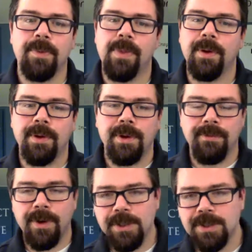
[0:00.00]
the
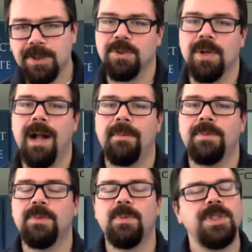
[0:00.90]
conversion
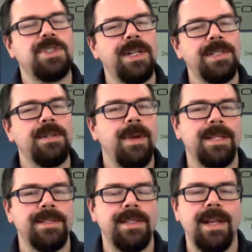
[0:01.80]
drops, which doesn't
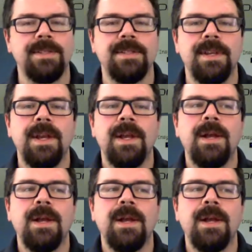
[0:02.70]
make sense.